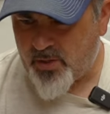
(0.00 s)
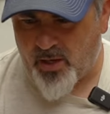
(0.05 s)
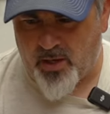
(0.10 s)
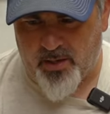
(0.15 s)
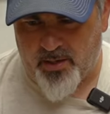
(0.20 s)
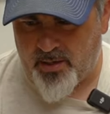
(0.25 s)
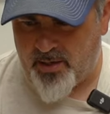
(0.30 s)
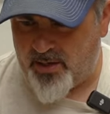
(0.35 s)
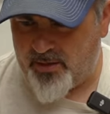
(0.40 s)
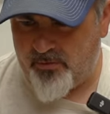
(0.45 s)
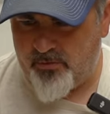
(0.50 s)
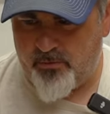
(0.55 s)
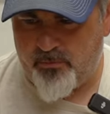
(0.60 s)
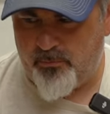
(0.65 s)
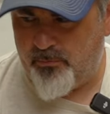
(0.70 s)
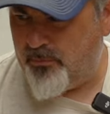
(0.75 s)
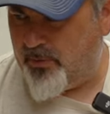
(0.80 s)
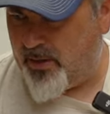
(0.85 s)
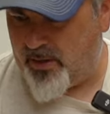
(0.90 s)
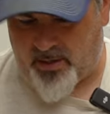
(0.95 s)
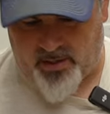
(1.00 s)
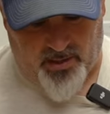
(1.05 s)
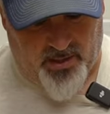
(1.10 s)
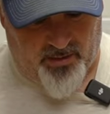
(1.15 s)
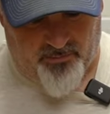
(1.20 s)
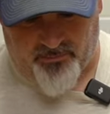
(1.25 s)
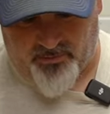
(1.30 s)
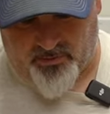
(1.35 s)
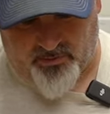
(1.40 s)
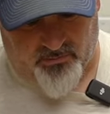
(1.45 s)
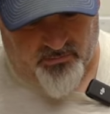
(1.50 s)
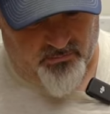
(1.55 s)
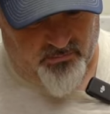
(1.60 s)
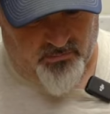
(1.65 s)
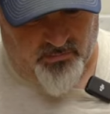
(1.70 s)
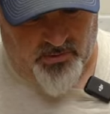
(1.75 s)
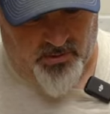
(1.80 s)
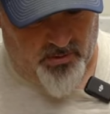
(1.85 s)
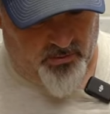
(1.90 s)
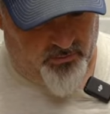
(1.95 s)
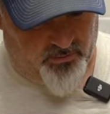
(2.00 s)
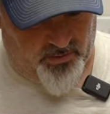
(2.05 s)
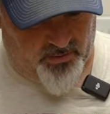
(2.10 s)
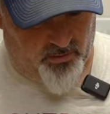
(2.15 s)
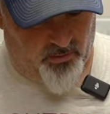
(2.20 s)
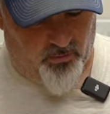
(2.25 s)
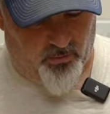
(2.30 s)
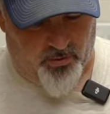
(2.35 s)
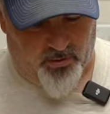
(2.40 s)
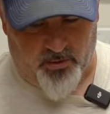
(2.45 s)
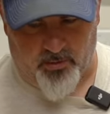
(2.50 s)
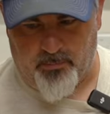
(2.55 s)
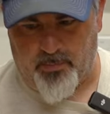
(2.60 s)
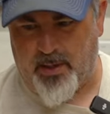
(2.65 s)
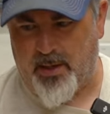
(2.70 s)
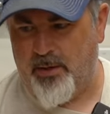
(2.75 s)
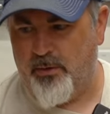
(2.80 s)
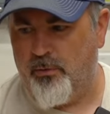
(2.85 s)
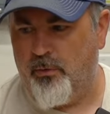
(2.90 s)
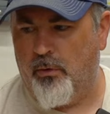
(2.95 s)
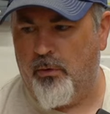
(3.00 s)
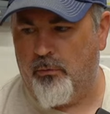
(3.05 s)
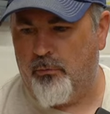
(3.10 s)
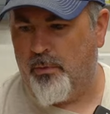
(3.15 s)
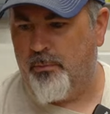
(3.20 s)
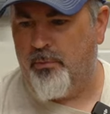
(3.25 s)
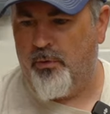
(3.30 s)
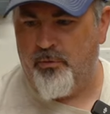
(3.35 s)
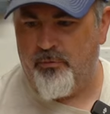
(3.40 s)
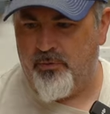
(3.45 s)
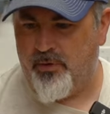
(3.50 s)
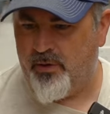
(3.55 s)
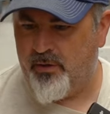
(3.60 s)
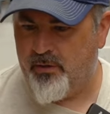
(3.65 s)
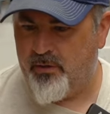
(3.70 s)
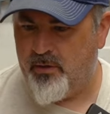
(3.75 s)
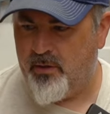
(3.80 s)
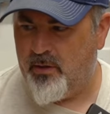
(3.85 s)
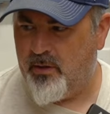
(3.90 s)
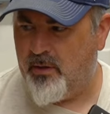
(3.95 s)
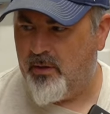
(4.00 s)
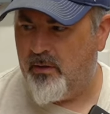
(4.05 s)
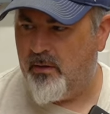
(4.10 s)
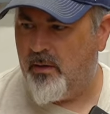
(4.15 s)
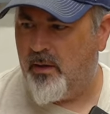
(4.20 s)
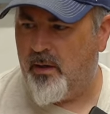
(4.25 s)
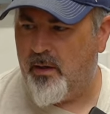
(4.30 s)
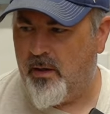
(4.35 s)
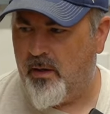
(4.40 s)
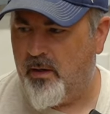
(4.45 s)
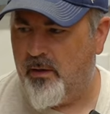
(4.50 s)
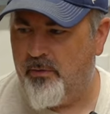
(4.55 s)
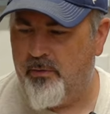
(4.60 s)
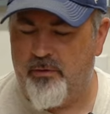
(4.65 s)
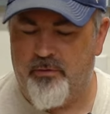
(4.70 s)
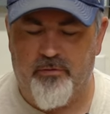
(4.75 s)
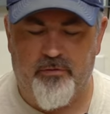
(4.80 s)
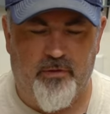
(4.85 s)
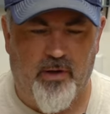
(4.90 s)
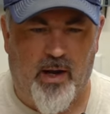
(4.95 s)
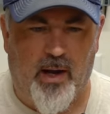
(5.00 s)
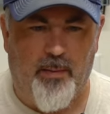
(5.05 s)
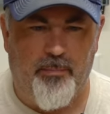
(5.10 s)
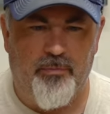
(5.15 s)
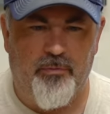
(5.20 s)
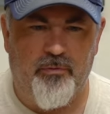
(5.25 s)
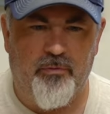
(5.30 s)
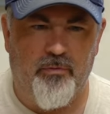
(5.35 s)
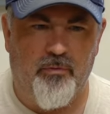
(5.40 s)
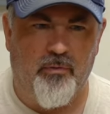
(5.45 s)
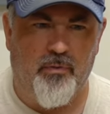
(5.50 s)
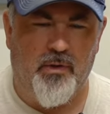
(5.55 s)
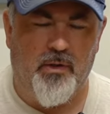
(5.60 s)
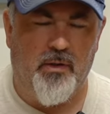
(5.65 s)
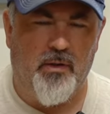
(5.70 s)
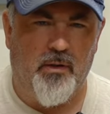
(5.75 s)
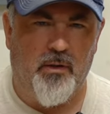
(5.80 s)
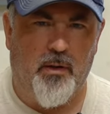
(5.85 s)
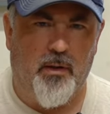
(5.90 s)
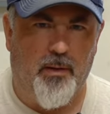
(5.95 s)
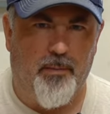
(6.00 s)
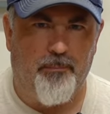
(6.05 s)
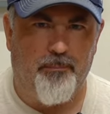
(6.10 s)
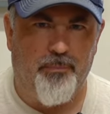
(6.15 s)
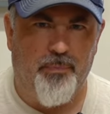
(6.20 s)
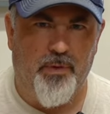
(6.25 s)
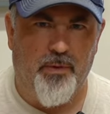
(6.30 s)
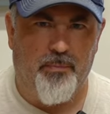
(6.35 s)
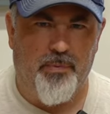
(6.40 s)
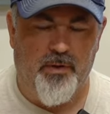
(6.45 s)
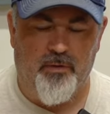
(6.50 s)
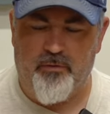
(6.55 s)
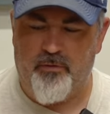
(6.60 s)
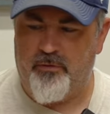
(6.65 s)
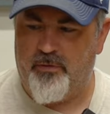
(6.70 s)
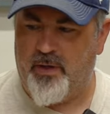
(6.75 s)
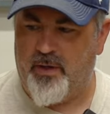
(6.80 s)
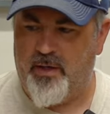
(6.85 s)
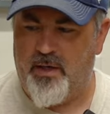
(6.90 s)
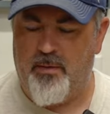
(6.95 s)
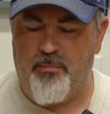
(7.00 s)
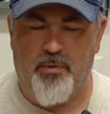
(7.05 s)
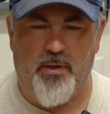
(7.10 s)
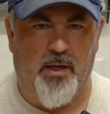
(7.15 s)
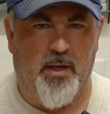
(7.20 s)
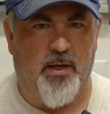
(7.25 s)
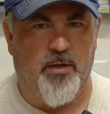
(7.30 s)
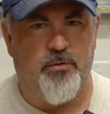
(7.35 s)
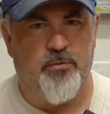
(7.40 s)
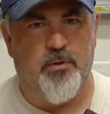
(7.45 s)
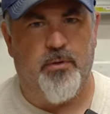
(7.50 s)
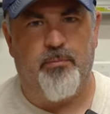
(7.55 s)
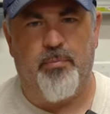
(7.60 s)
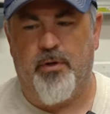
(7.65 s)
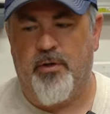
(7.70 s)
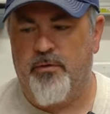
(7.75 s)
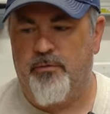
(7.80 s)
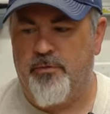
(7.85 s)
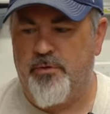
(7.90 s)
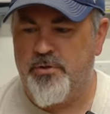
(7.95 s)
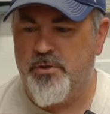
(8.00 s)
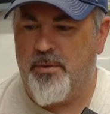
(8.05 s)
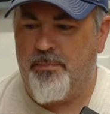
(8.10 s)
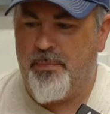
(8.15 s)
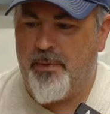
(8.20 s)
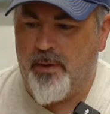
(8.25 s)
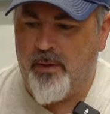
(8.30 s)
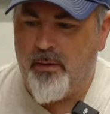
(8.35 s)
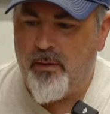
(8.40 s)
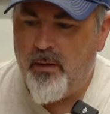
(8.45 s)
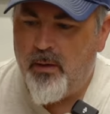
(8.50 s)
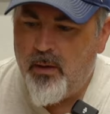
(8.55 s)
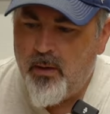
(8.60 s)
And that's having, you know, taken a look at the manual, removing the stops, the pieces that keep the gantry in place for shipping